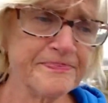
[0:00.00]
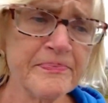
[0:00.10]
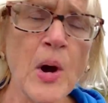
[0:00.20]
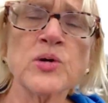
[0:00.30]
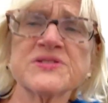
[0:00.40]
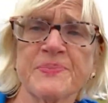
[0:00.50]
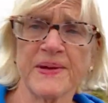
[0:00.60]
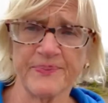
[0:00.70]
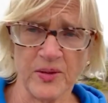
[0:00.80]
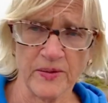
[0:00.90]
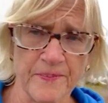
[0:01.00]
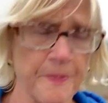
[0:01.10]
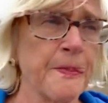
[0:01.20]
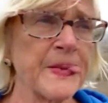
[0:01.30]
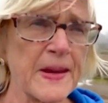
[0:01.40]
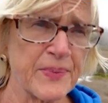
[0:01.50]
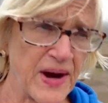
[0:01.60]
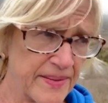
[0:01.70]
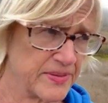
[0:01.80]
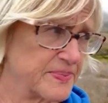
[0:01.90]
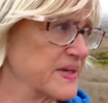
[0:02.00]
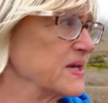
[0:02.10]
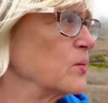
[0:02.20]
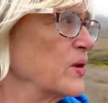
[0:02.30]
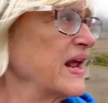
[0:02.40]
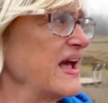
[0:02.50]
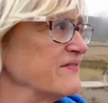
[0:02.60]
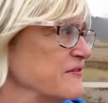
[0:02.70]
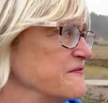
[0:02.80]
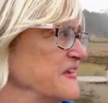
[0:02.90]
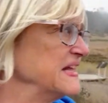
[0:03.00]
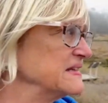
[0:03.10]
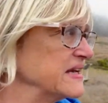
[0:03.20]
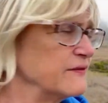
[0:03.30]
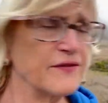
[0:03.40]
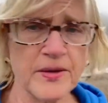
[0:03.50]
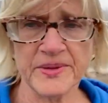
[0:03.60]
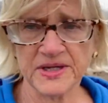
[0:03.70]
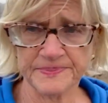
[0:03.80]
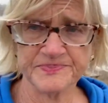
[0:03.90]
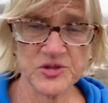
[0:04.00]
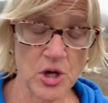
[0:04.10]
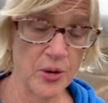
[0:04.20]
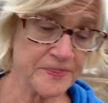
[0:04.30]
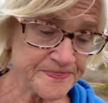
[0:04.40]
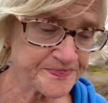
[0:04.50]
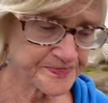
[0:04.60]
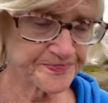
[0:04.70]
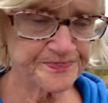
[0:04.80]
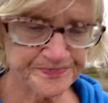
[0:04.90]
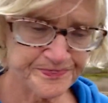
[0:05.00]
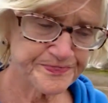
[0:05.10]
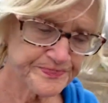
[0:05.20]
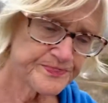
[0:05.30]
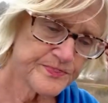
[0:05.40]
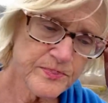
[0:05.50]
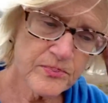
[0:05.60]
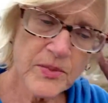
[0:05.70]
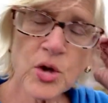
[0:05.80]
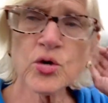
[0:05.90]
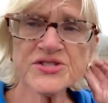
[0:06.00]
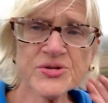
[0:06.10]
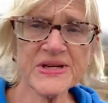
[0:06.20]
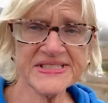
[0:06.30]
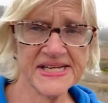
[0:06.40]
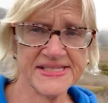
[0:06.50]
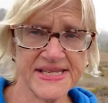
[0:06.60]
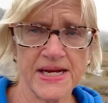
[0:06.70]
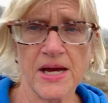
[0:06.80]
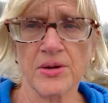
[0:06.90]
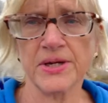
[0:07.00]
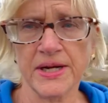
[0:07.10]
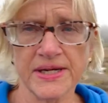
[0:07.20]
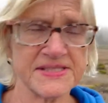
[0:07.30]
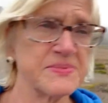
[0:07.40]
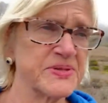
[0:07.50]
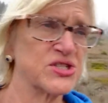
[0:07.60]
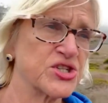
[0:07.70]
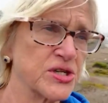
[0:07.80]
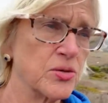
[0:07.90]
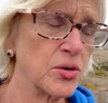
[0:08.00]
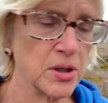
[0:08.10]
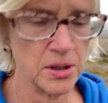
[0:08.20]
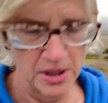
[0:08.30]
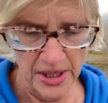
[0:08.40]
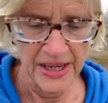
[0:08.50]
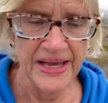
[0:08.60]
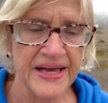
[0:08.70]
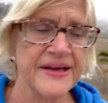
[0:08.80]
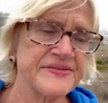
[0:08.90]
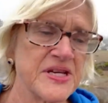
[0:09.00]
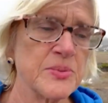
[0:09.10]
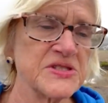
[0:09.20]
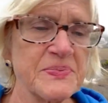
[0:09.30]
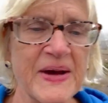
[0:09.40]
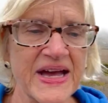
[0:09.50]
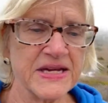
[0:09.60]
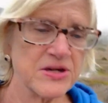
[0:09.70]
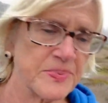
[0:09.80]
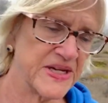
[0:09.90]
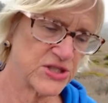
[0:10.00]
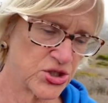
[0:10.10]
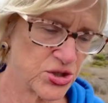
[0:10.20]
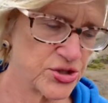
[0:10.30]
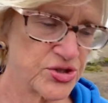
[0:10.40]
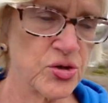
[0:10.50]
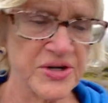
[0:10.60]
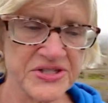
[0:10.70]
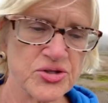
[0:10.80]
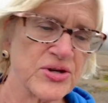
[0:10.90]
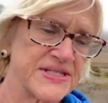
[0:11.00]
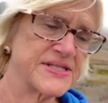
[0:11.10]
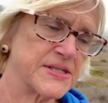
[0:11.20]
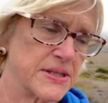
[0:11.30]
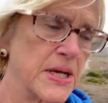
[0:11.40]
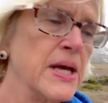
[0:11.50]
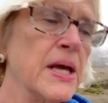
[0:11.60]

most people probably would have a feeling from it. So of course you want to test that out in an exhibition or if someone's buying your pictures or interested.